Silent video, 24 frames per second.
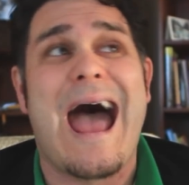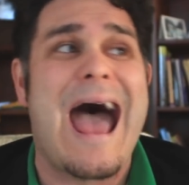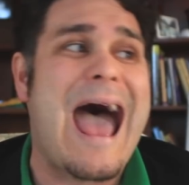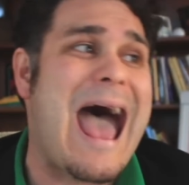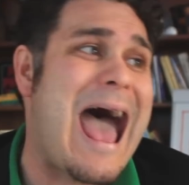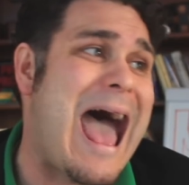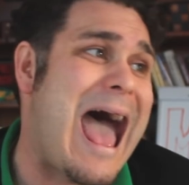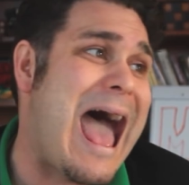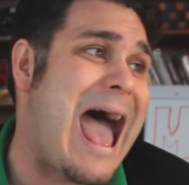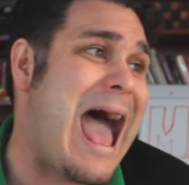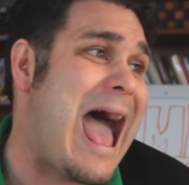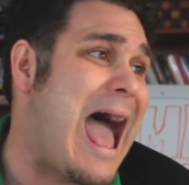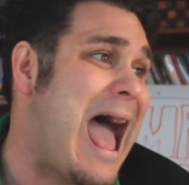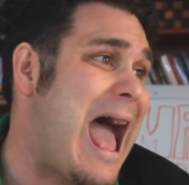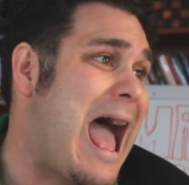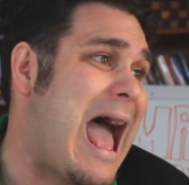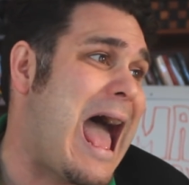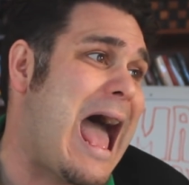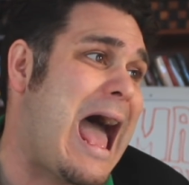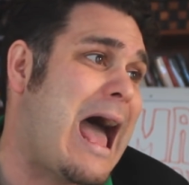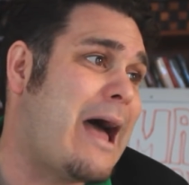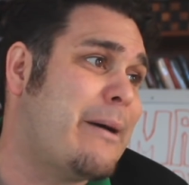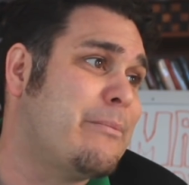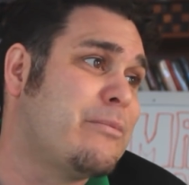
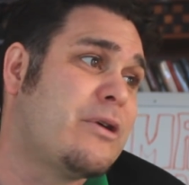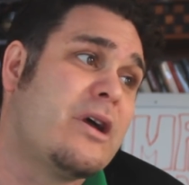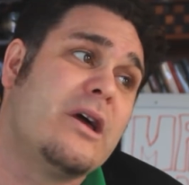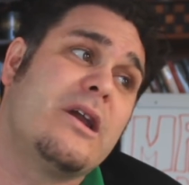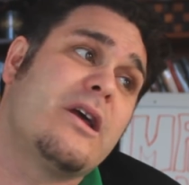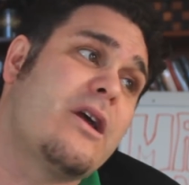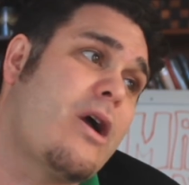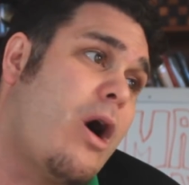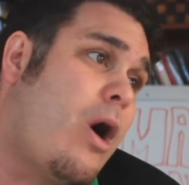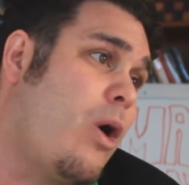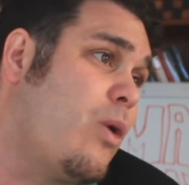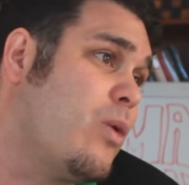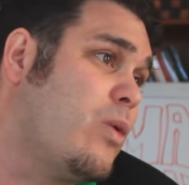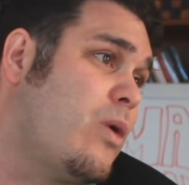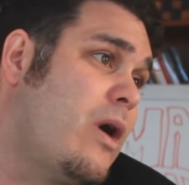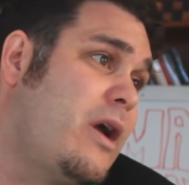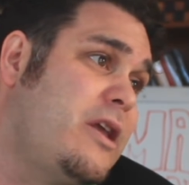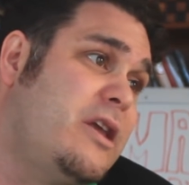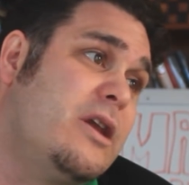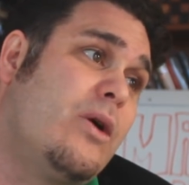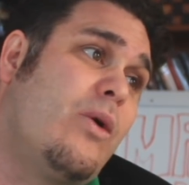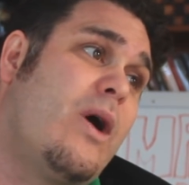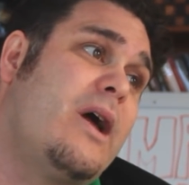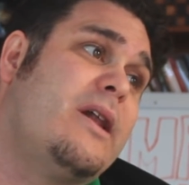I'm gonna go,
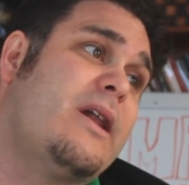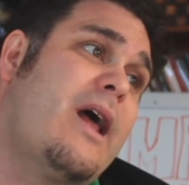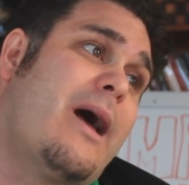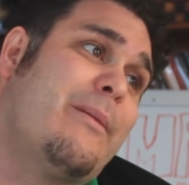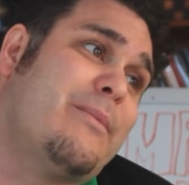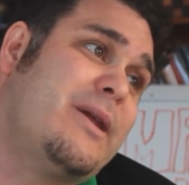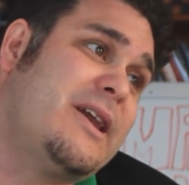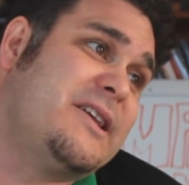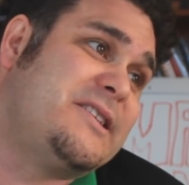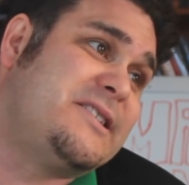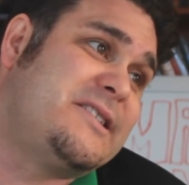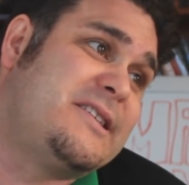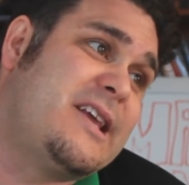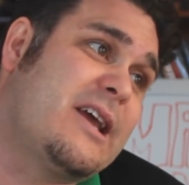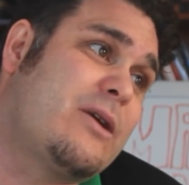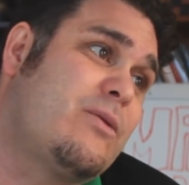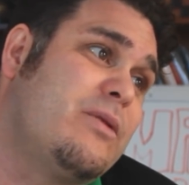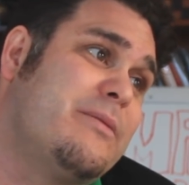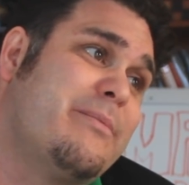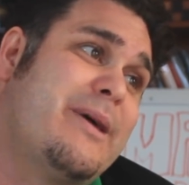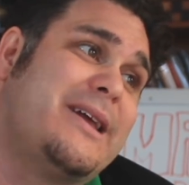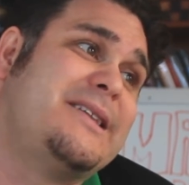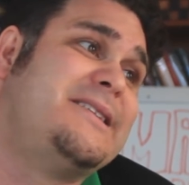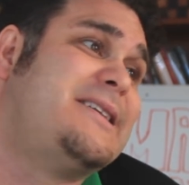you know what? I'm gonna
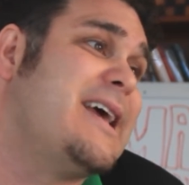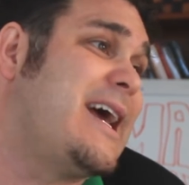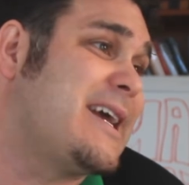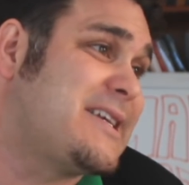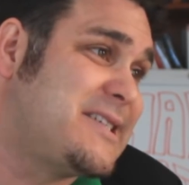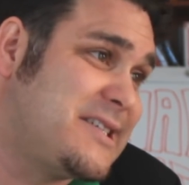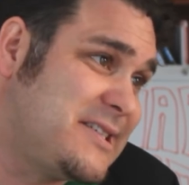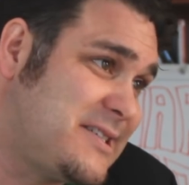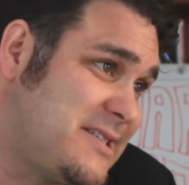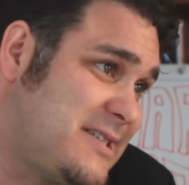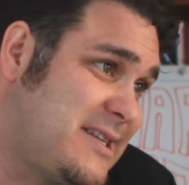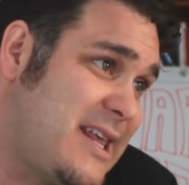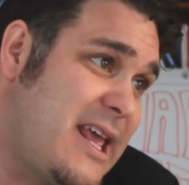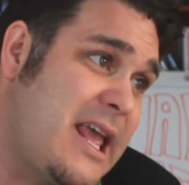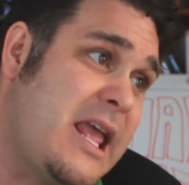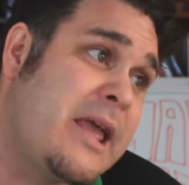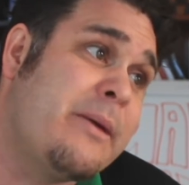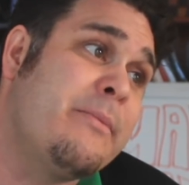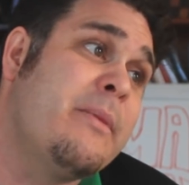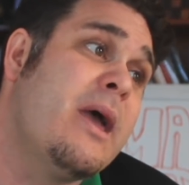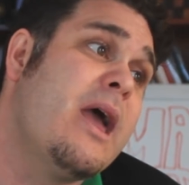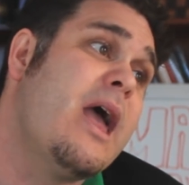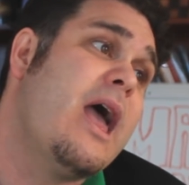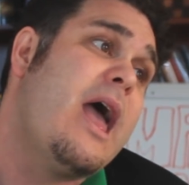stick with my Texas
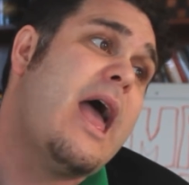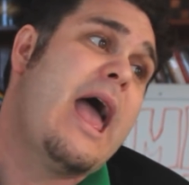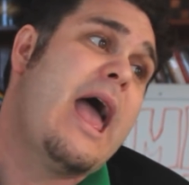theme,